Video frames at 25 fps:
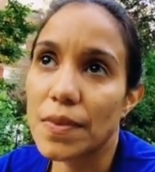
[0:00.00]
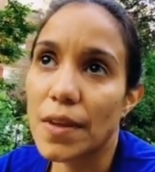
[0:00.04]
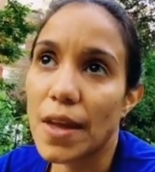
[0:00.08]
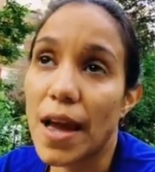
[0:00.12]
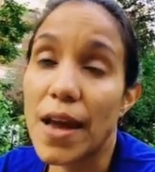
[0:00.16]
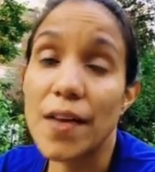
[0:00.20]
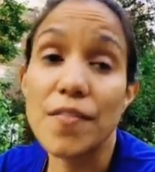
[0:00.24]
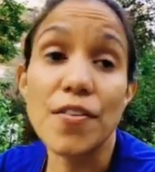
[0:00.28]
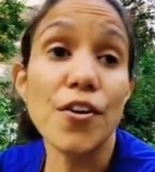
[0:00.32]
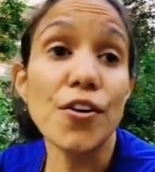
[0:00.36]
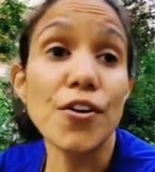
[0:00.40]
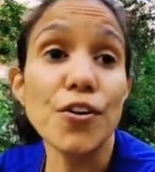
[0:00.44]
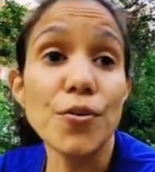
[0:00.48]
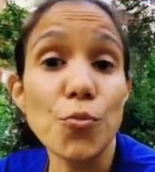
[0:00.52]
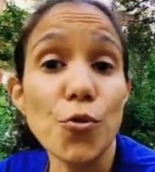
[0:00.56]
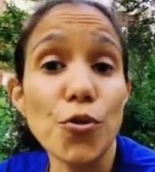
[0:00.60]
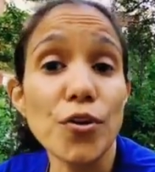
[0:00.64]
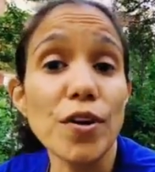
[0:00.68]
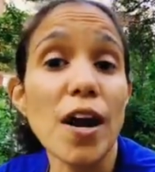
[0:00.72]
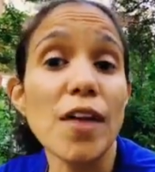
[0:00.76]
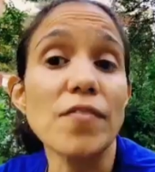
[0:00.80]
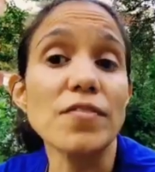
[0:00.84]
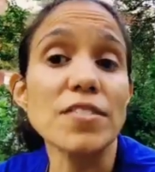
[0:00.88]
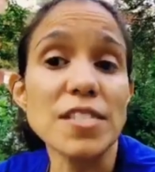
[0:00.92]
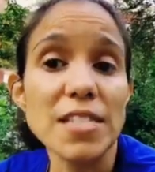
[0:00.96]
heard more
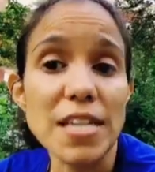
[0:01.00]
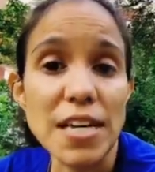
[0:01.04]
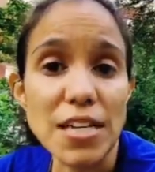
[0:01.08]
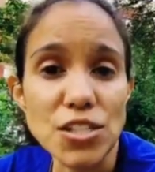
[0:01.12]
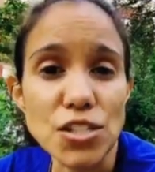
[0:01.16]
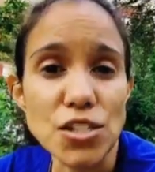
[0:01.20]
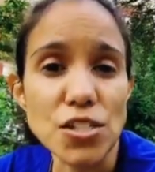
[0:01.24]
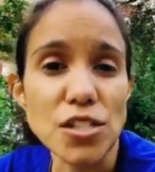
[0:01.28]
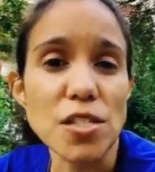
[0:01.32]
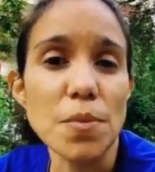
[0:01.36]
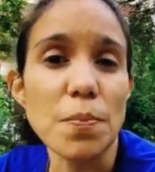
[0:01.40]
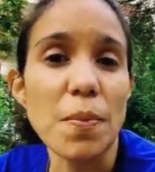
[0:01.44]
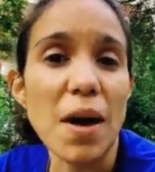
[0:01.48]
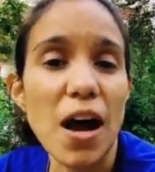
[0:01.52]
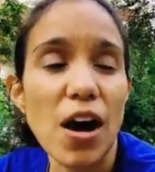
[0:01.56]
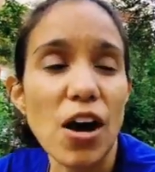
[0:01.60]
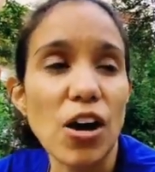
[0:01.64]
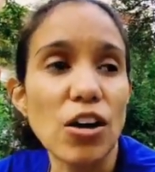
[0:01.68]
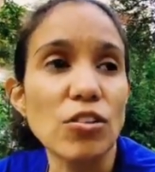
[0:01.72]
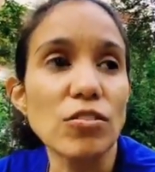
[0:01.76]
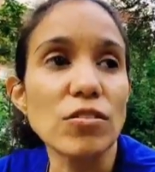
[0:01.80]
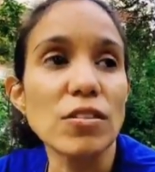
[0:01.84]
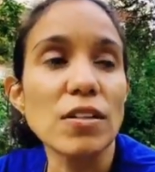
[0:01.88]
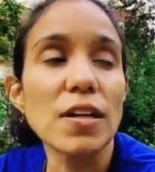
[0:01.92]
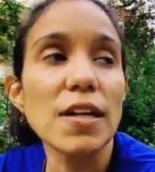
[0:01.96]
conversations
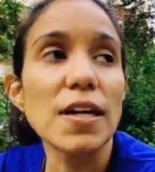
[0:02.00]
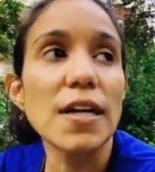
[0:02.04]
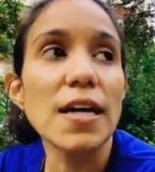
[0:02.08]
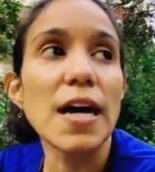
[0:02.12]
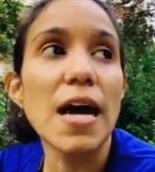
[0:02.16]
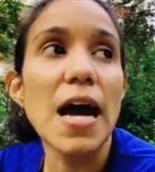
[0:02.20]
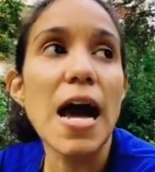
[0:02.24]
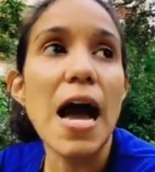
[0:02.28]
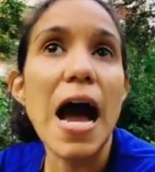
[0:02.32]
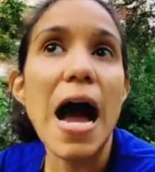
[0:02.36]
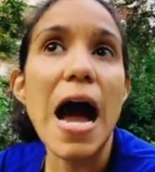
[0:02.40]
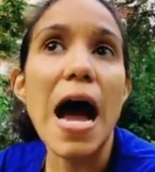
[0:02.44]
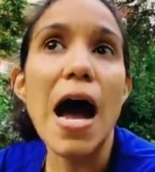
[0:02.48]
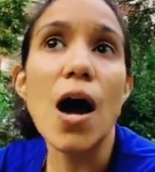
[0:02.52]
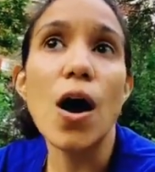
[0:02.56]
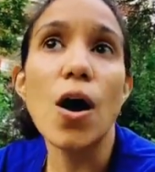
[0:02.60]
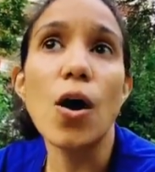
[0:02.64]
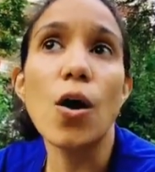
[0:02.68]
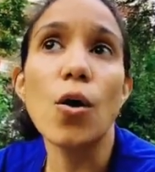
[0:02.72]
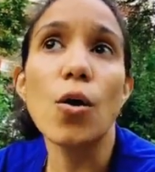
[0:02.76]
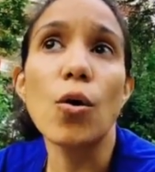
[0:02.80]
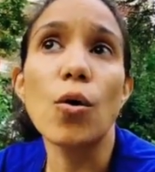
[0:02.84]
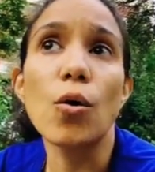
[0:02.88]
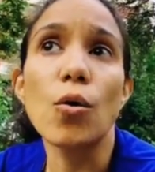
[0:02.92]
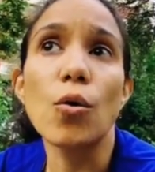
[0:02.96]
about
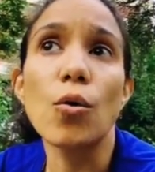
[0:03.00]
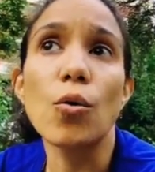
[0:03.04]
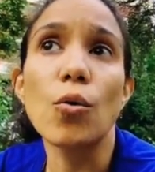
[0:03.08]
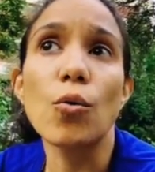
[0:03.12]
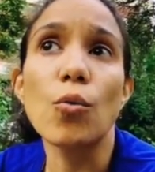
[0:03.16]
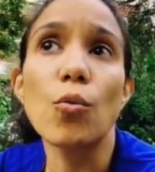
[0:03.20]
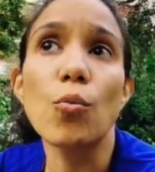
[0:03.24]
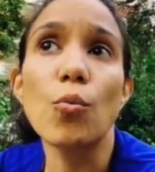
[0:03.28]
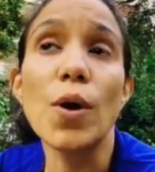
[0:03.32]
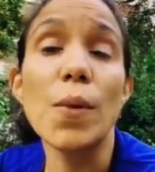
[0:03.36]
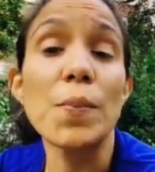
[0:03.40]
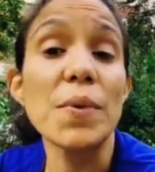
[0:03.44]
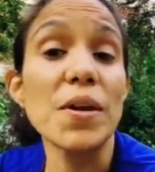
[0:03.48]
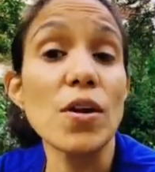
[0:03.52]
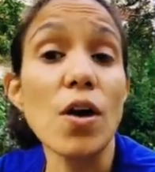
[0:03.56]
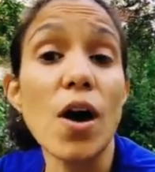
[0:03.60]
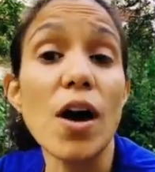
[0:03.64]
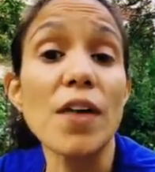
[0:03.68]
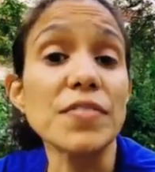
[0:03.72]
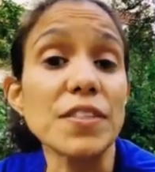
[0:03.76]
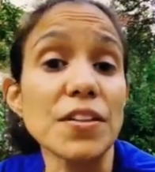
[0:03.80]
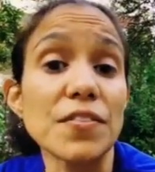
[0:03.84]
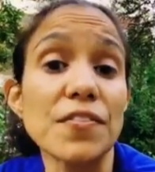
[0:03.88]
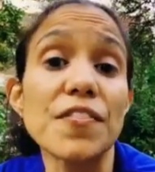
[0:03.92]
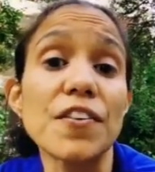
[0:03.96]
how women
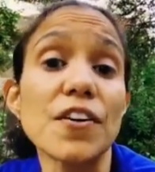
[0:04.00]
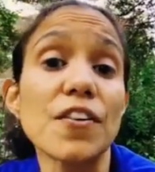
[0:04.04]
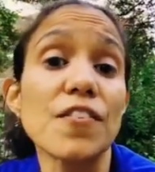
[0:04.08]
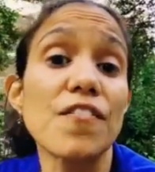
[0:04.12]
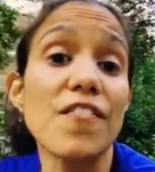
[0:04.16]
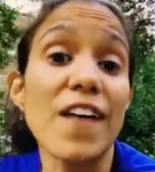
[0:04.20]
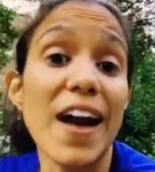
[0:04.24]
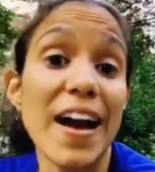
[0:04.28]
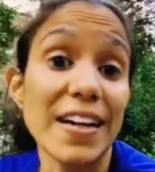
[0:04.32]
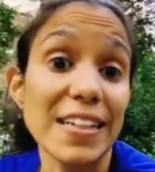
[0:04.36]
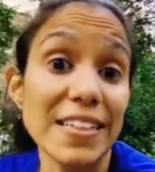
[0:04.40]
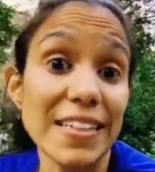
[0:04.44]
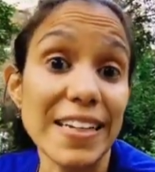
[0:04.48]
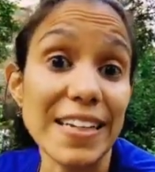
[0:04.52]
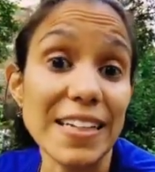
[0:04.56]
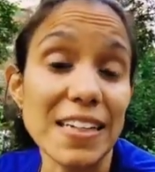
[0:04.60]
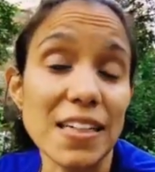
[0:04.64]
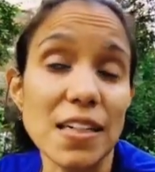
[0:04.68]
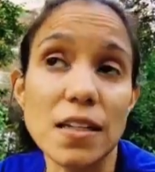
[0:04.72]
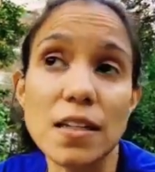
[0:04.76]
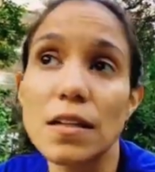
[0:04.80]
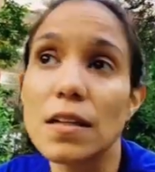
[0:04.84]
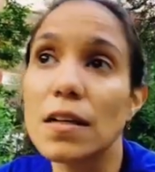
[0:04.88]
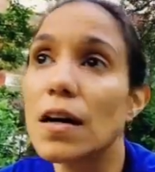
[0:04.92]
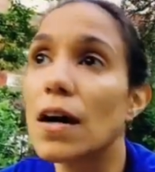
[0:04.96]
often feel
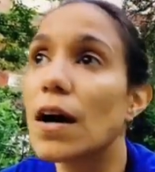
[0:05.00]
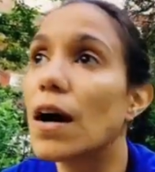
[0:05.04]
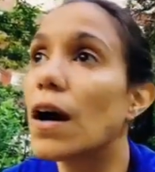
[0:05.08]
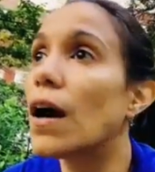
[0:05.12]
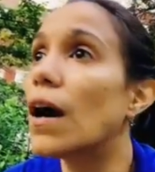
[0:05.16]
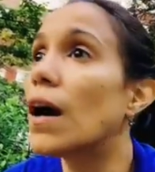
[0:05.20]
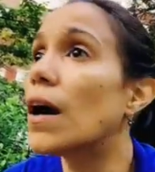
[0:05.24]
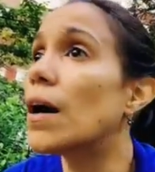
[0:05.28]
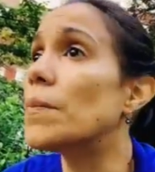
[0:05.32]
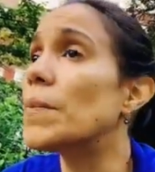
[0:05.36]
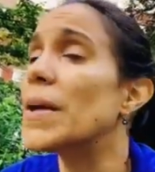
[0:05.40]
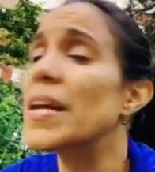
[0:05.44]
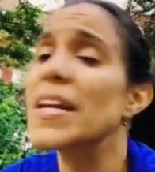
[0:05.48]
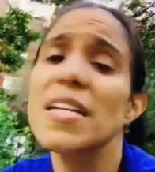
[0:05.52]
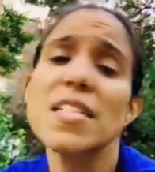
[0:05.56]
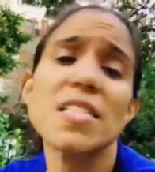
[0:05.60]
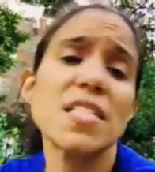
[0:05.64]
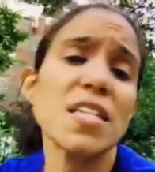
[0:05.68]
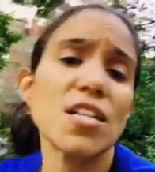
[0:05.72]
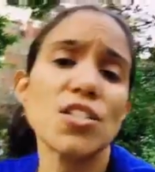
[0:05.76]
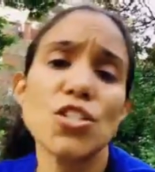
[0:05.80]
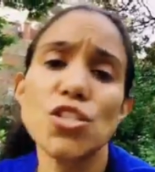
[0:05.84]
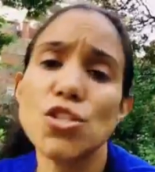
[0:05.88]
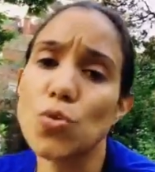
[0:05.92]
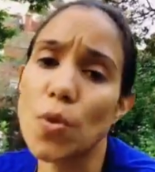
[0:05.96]
violated. And it's
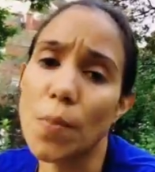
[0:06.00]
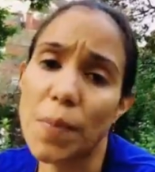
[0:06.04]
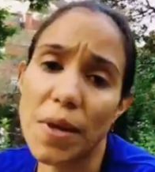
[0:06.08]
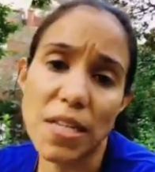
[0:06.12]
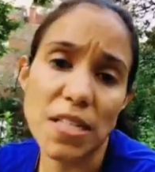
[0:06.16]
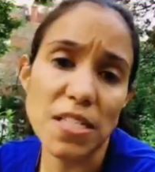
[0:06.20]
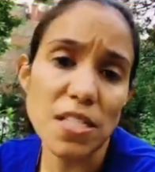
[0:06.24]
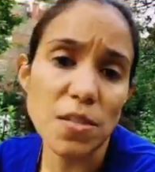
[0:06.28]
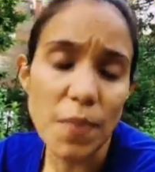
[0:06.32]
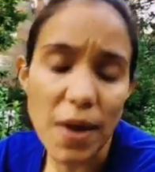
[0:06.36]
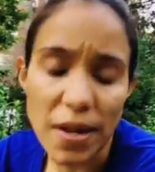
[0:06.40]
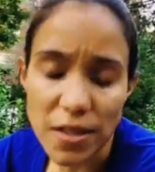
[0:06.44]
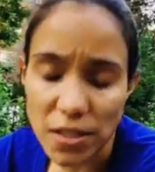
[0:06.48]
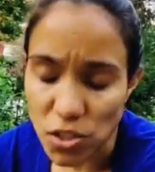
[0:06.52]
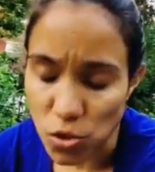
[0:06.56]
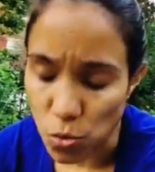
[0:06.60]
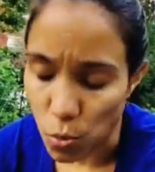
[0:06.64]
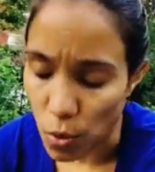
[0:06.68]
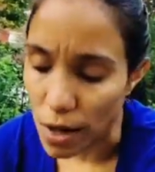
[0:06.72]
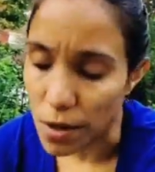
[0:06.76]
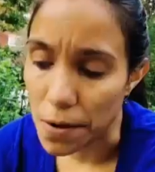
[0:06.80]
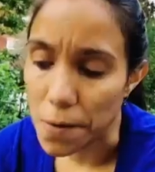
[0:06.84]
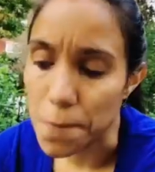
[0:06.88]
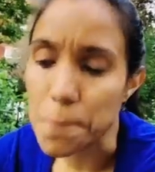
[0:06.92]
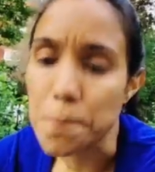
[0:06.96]
not just women, it's men as
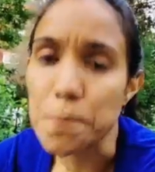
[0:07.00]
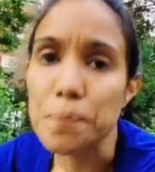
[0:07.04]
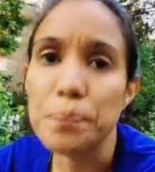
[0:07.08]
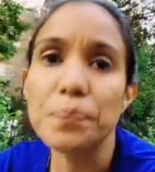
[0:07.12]
well.